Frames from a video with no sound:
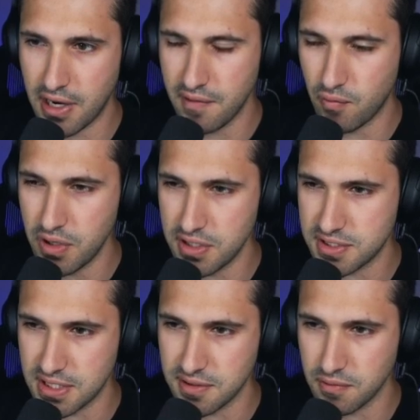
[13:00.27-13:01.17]
What
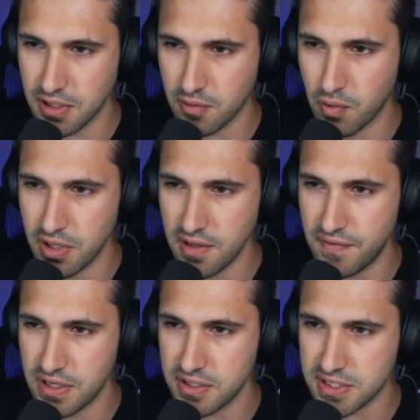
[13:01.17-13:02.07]
is that? Like, what
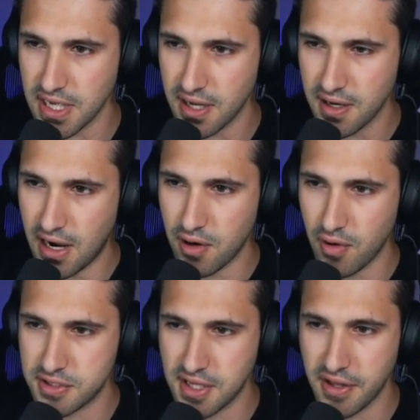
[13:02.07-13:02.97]
even is that?
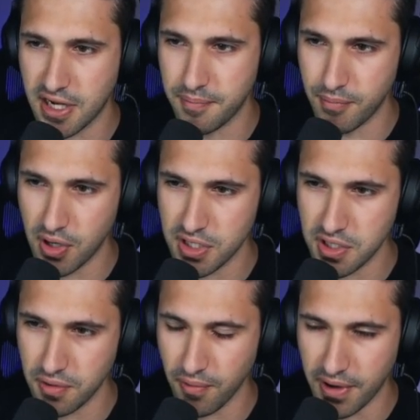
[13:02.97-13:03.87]
It's not like a monkey
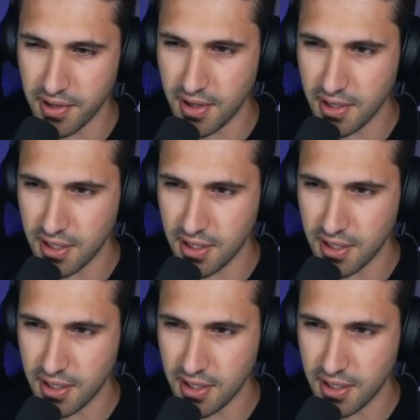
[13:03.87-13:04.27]
or anything.